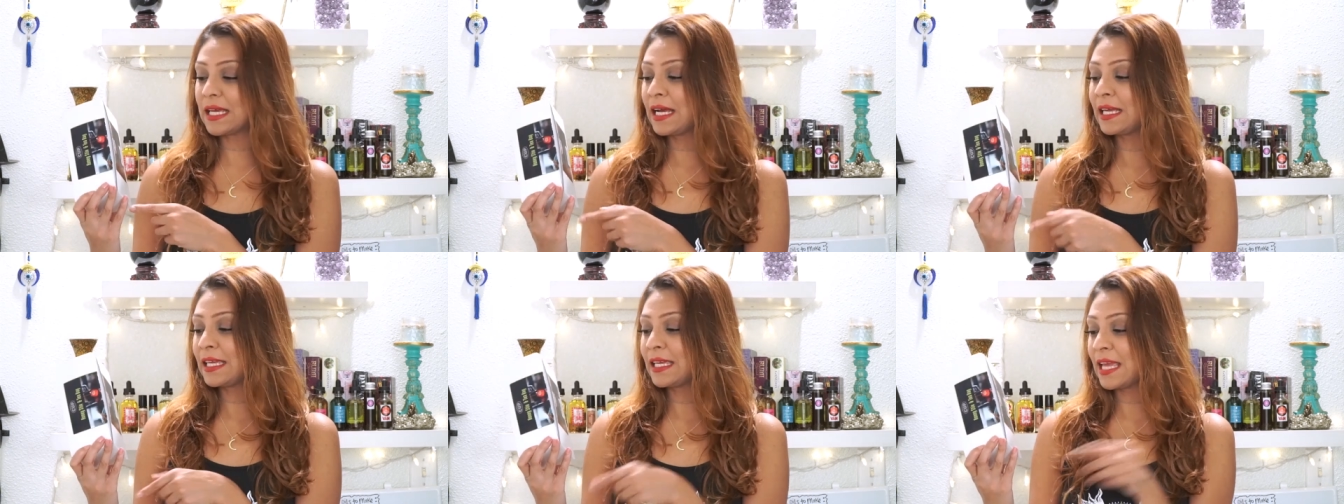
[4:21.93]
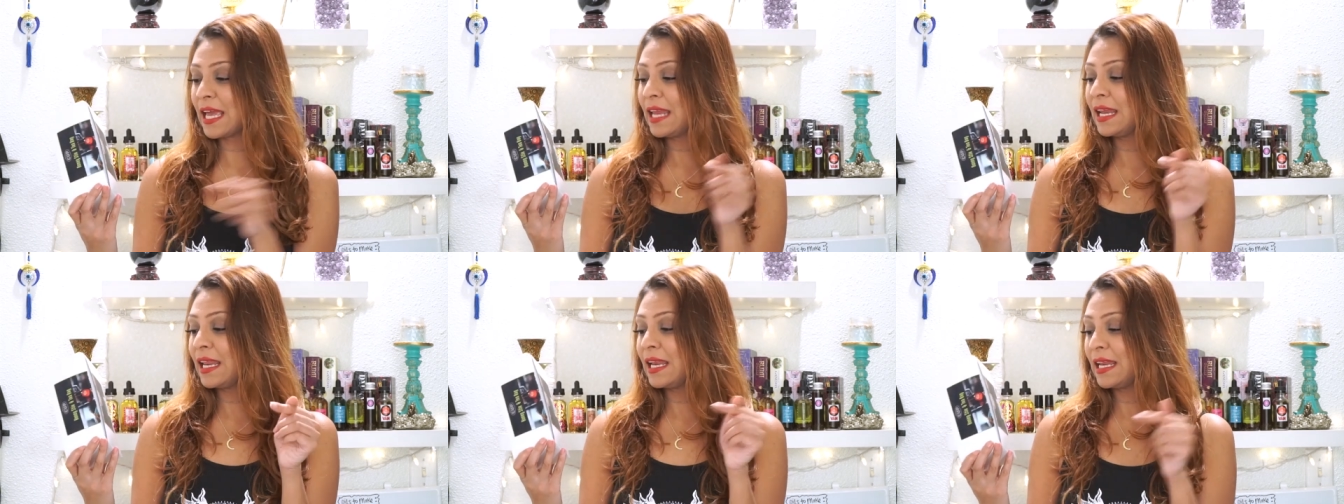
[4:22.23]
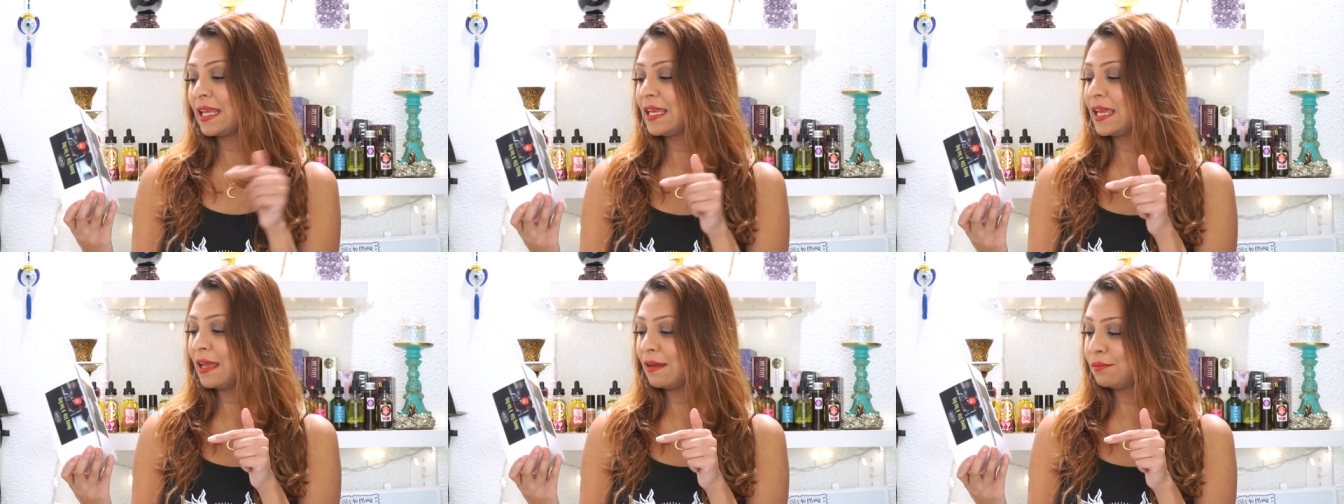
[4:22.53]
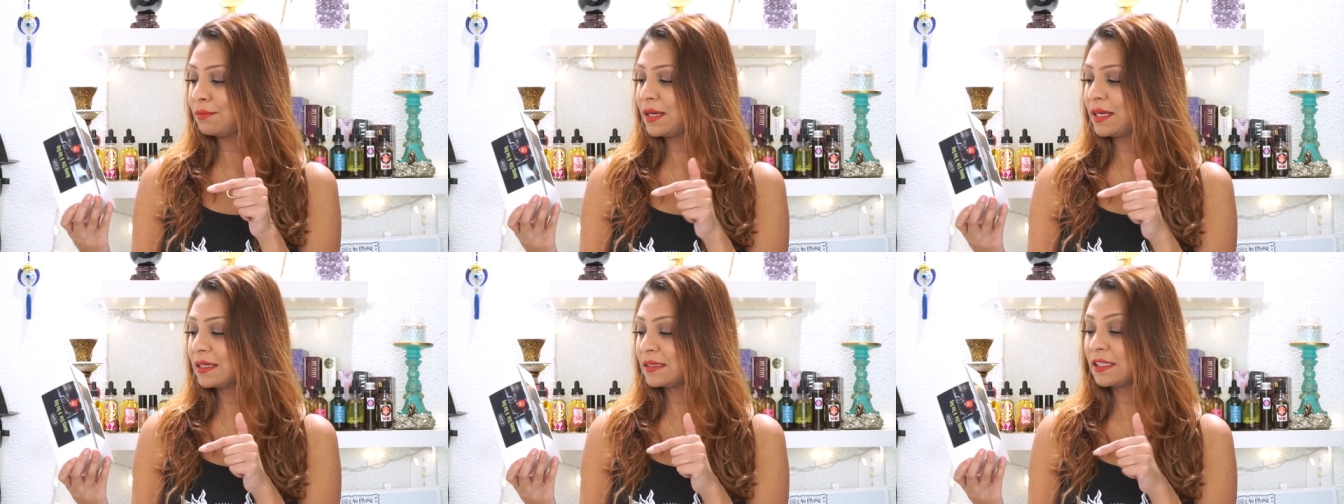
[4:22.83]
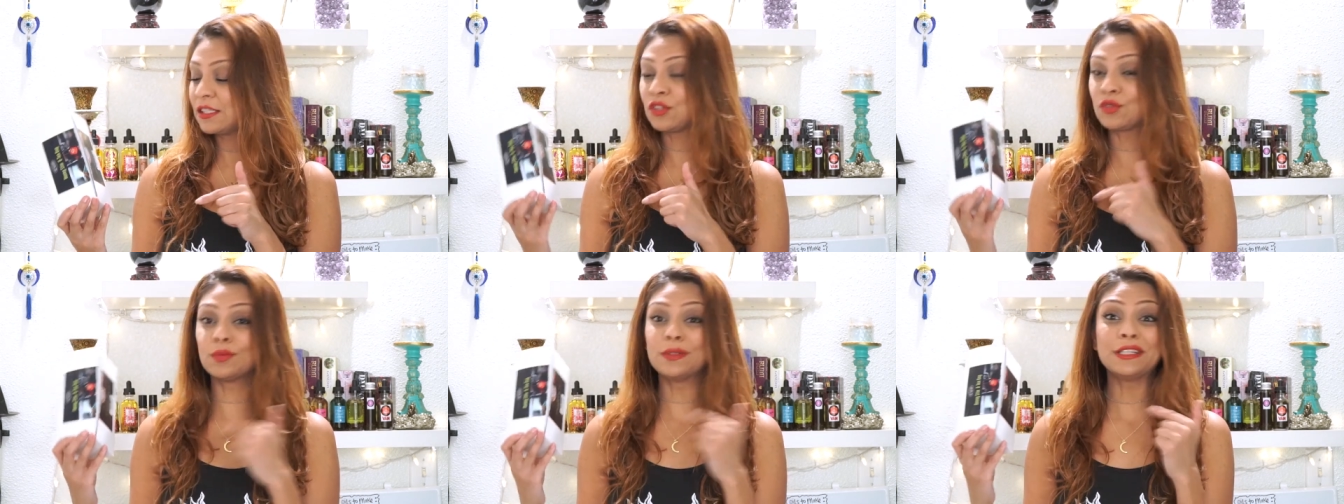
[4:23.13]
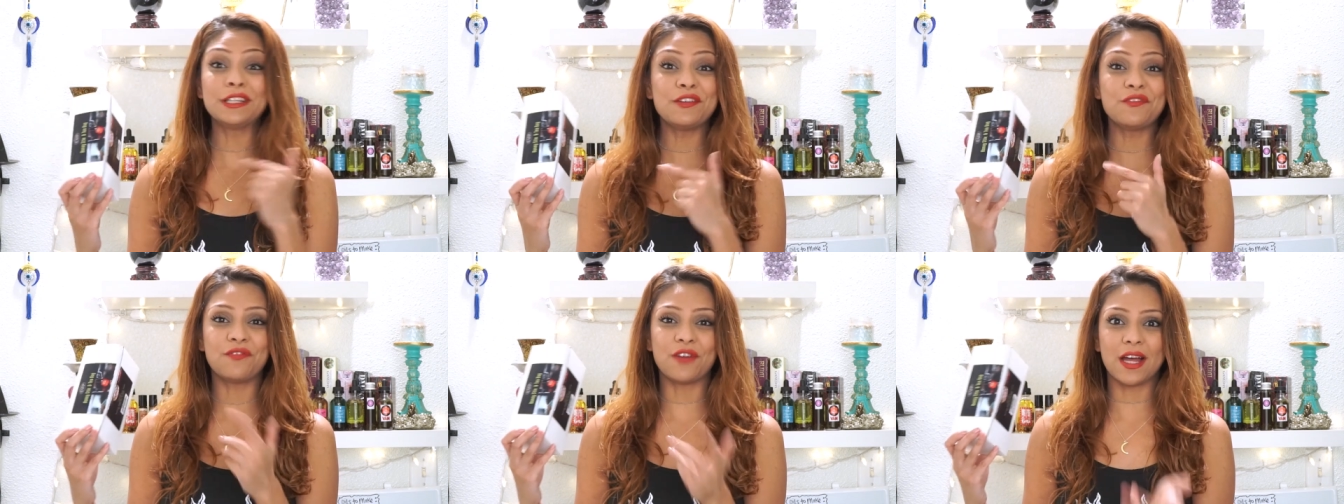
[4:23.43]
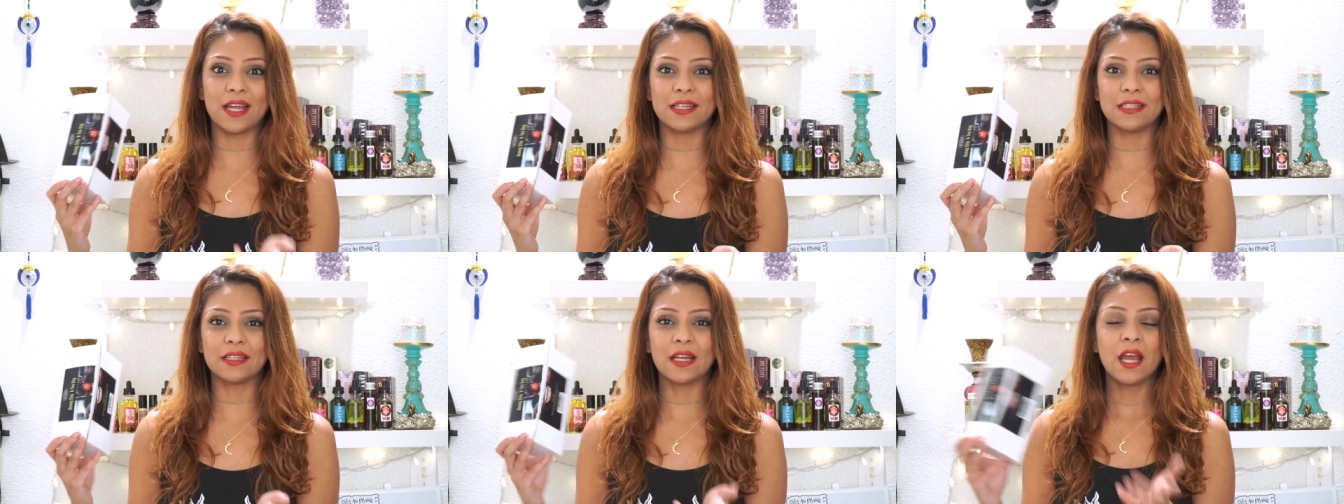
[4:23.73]
again and again because it's really
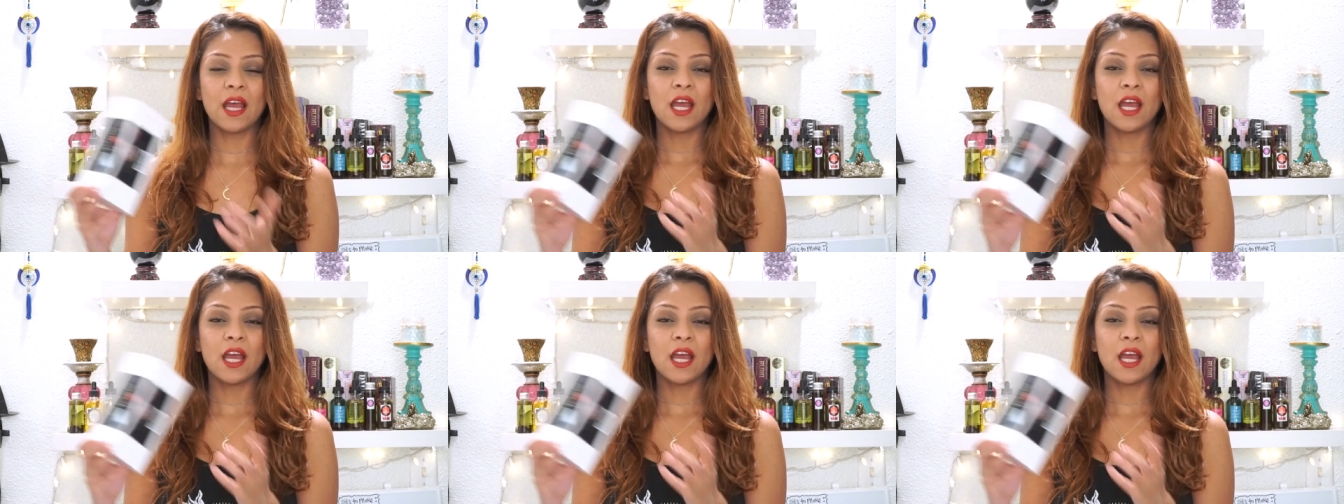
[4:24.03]
fun.